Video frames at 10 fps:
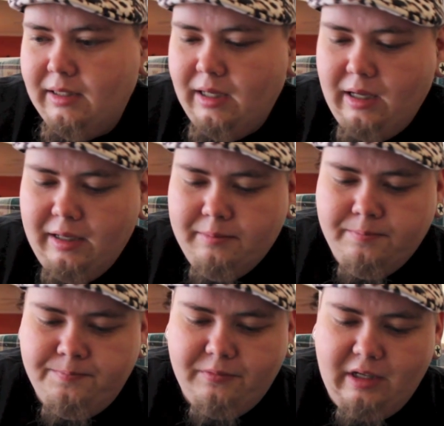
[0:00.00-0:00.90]

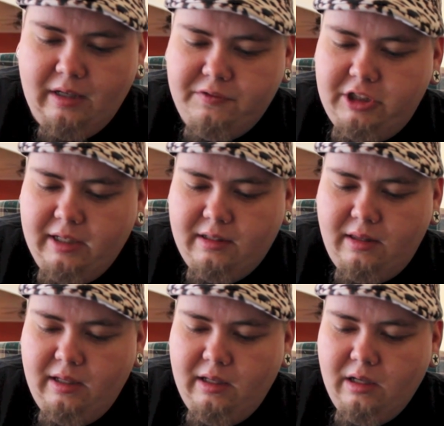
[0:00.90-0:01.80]
I
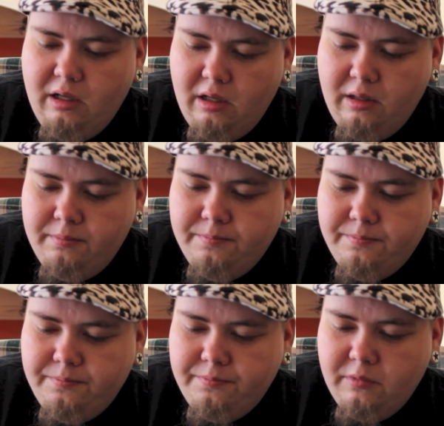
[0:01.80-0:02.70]
checked the
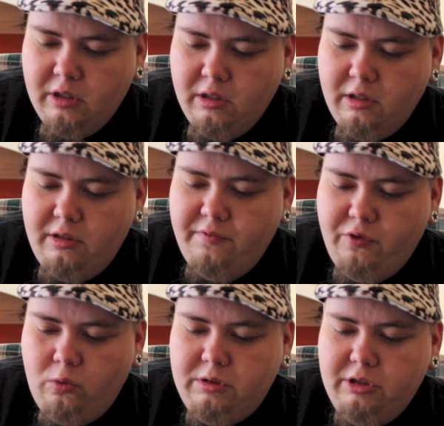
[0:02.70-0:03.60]

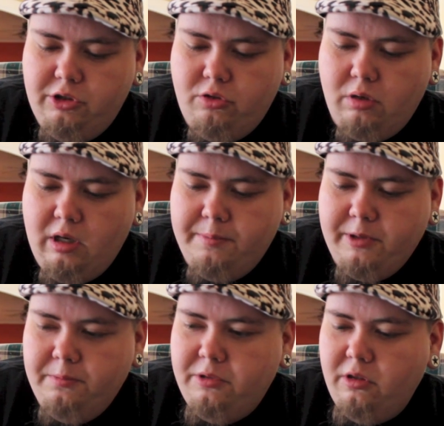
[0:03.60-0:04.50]
voltage drop
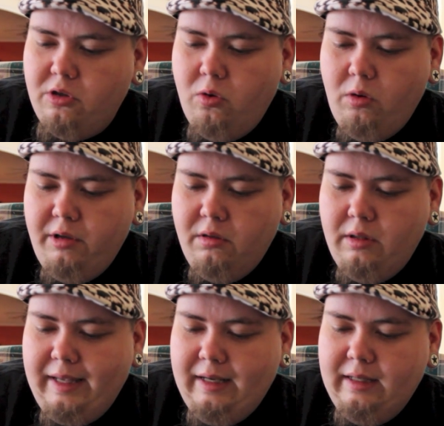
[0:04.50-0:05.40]
up to the
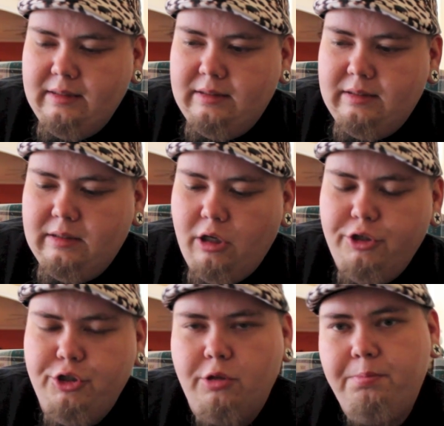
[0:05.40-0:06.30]
coil, and it's
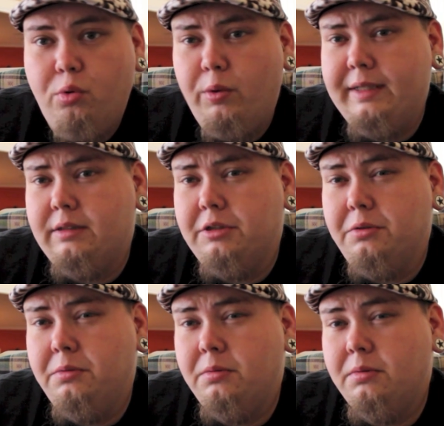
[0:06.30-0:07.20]
under
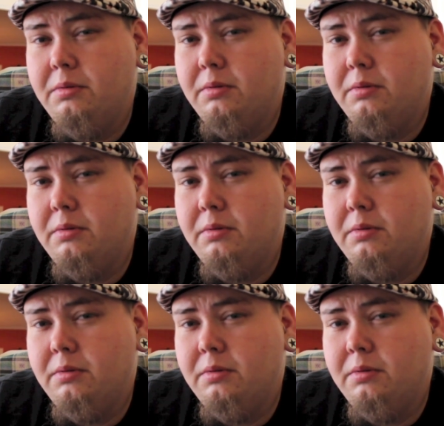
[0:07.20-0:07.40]
0.2.